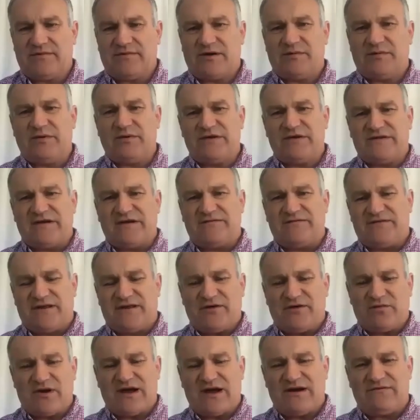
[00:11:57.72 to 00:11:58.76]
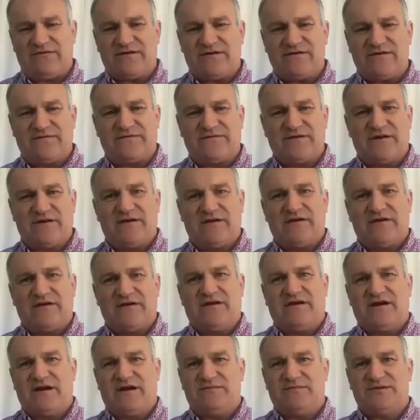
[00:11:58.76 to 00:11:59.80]
I mean, we're definitely aware of
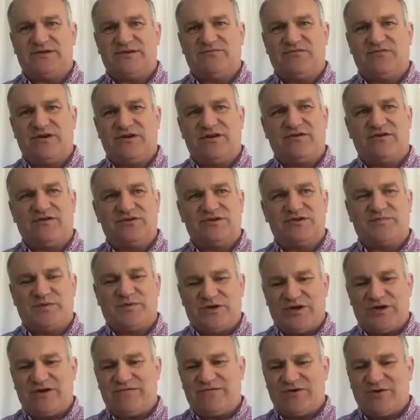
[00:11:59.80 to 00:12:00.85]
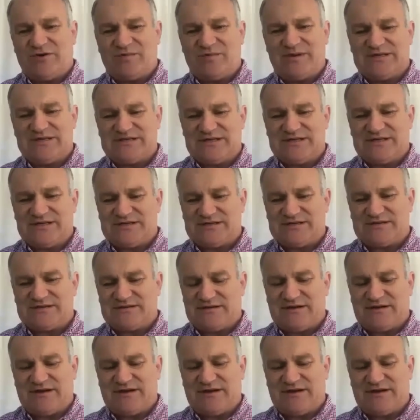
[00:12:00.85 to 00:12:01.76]
some real entrepreneurial business